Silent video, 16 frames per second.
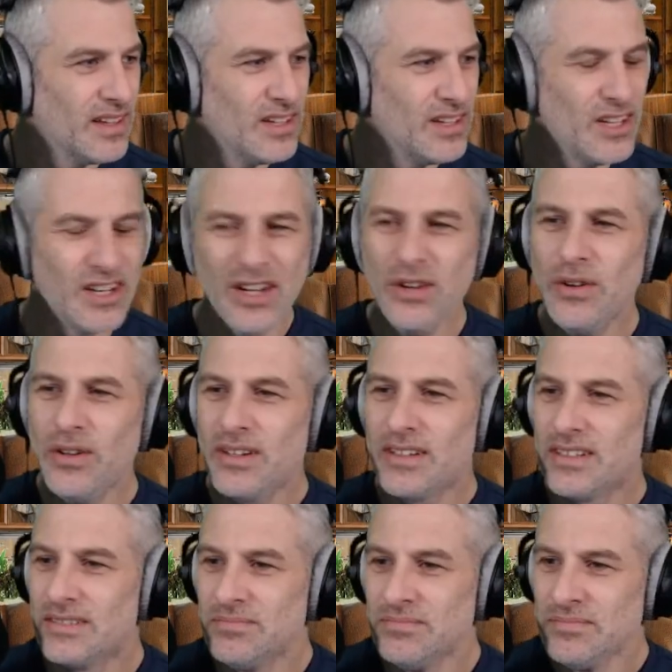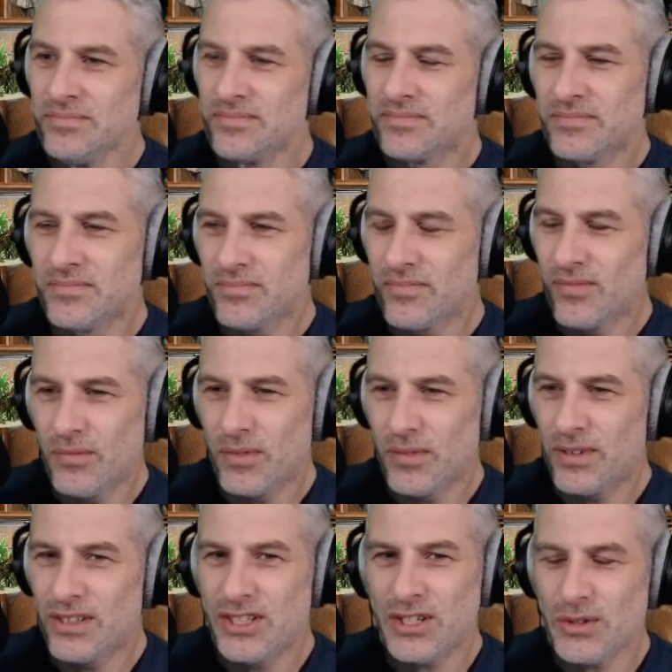You know,
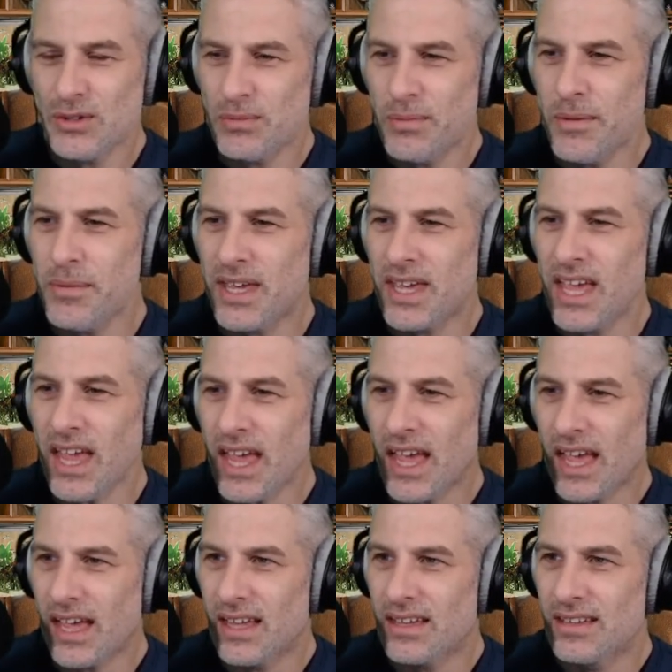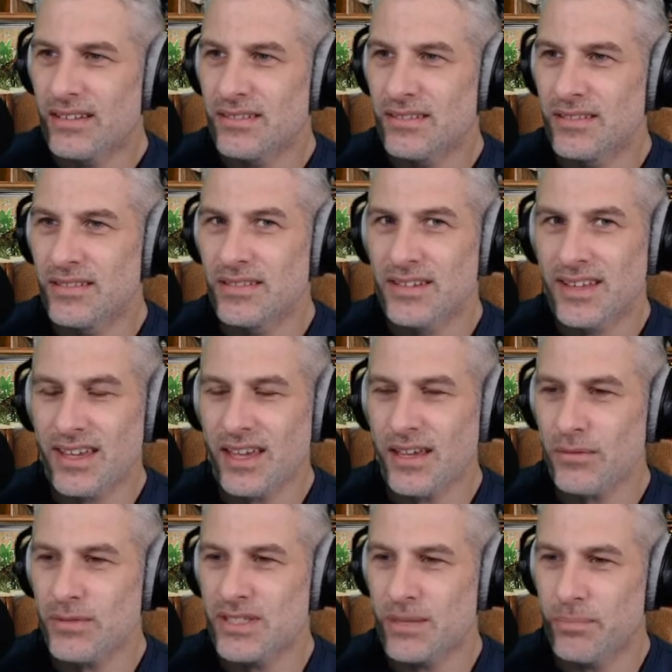do you, do you remember Kit?
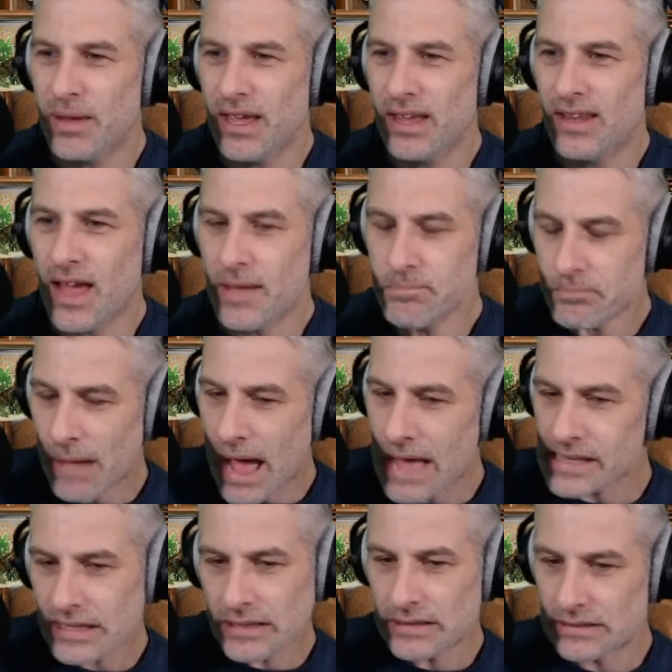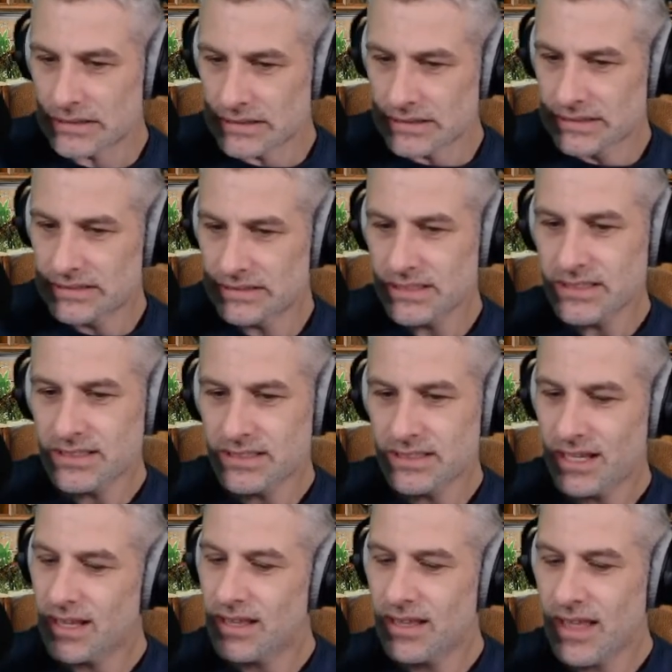Kit was a bit like Michael.
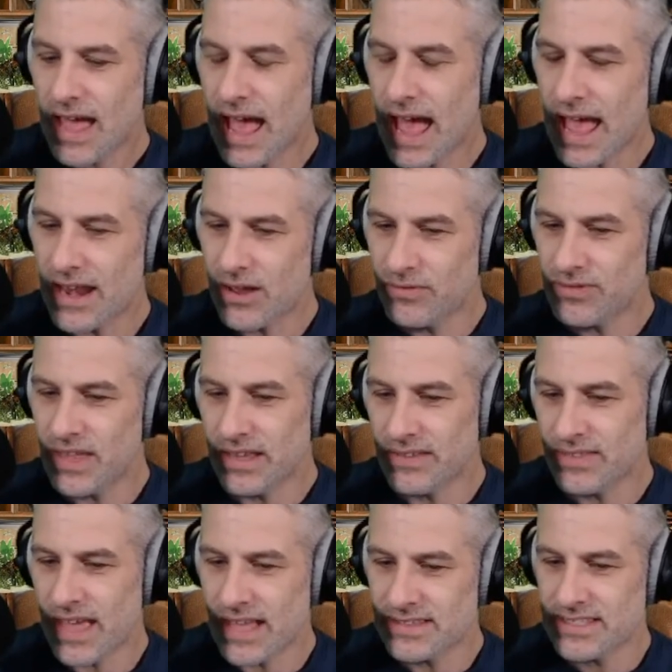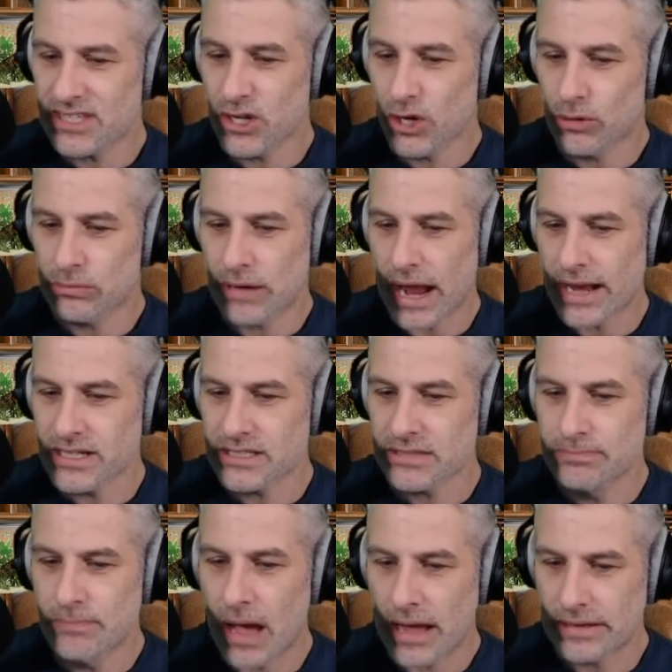I don't think that's
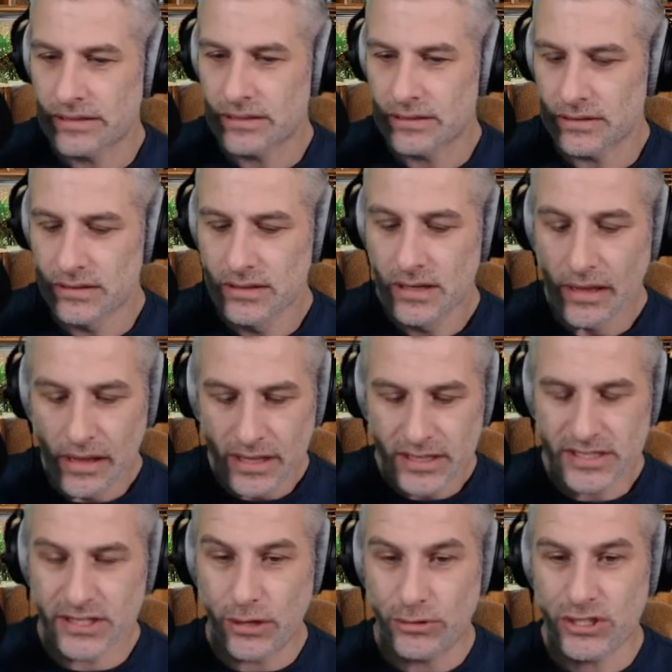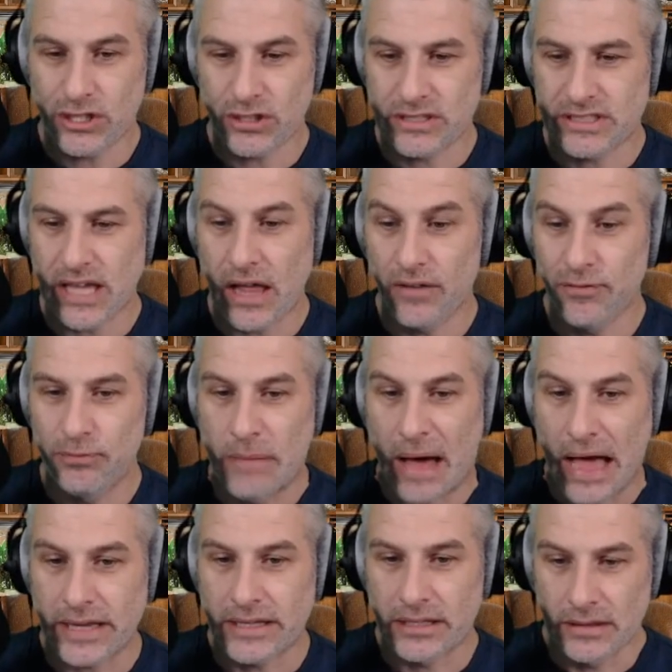correct, Michael. Suit yourself,
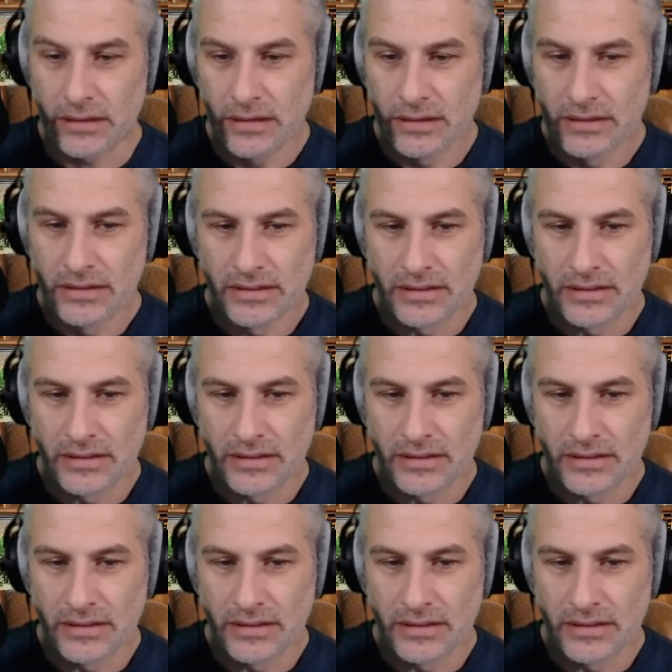Michael.